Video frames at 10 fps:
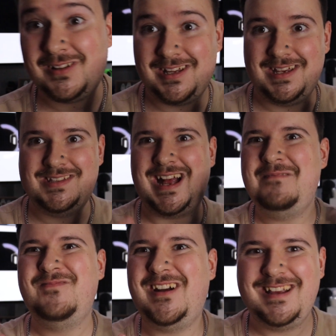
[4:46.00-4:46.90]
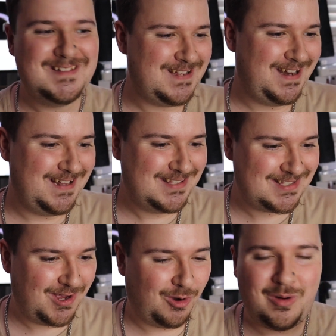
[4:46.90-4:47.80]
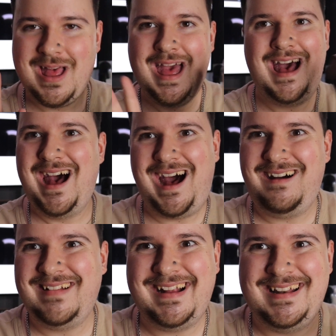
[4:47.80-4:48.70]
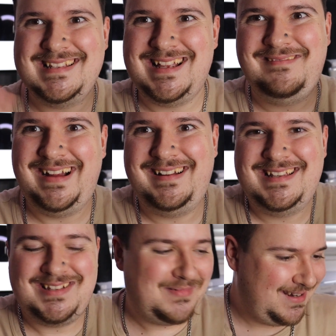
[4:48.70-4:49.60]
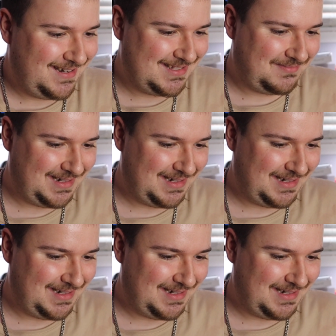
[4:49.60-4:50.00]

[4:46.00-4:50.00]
pleased, I'm very excited, so oh my goodness, oh my goodness, oh my goodness, oh my